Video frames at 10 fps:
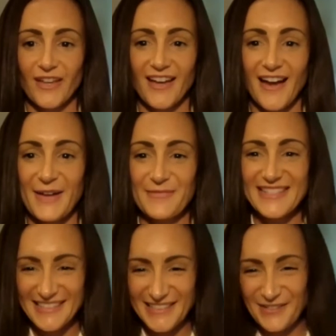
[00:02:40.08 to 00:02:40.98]
I'm
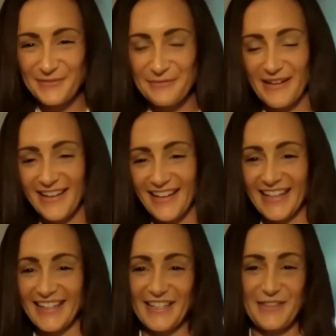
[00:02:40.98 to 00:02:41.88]
still
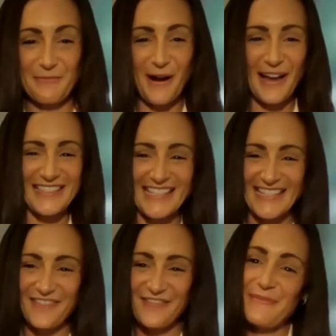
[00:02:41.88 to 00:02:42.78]
in the process
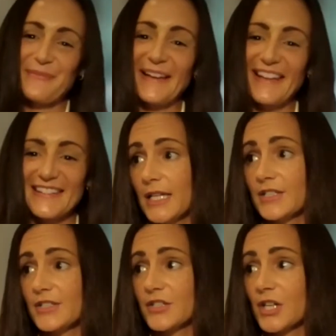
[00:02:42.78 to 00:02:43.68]
of it, but it
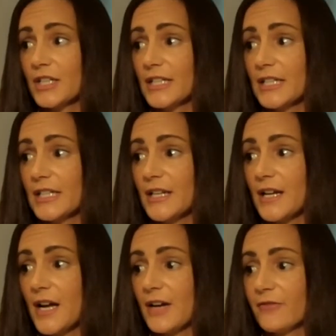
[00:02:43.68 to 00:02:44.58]
started
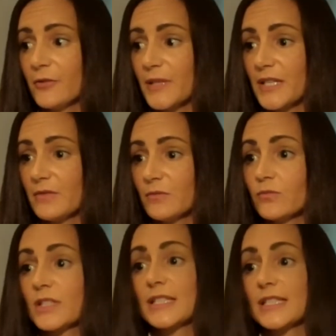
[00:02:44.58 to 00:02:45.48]
for me
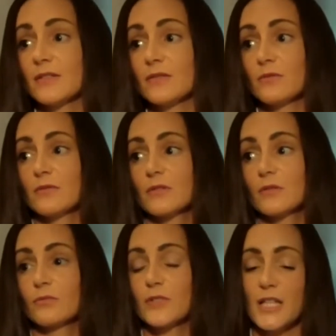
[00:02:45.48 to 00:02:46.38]
really
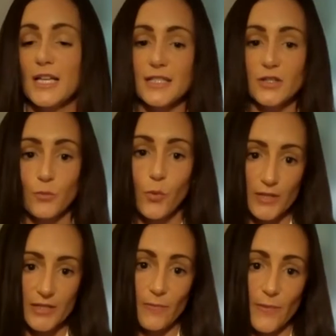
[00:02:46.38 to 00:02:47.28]
realizing the
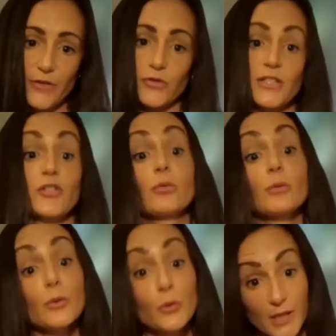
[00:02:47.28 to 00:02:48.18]
importance of boundaries
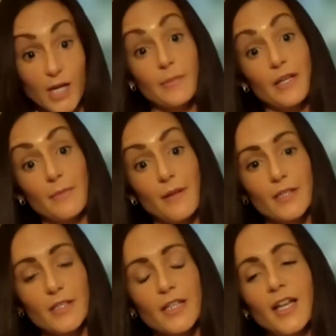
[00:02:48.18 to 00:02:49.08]
through becoming a mother.
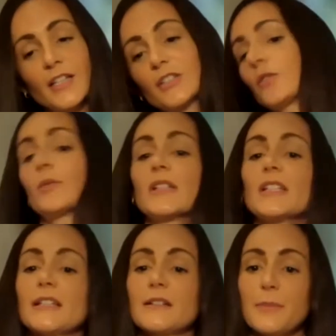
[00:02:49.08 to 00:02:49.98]
We
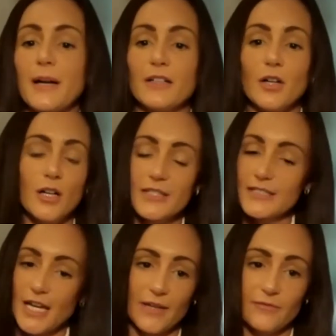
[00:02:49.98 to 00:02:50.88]
hear about it all the
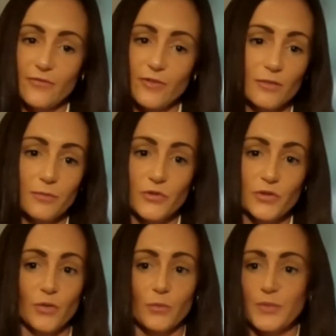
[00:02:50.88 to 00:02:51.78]
time for,
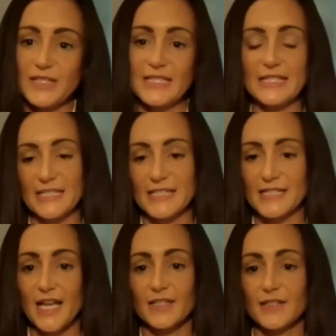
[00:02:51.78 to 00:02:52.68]
business
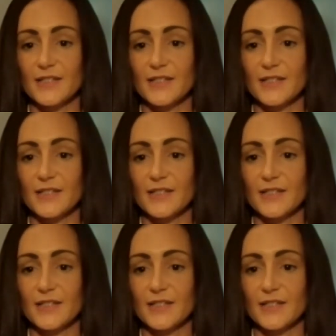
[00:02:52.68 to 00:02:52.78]
success,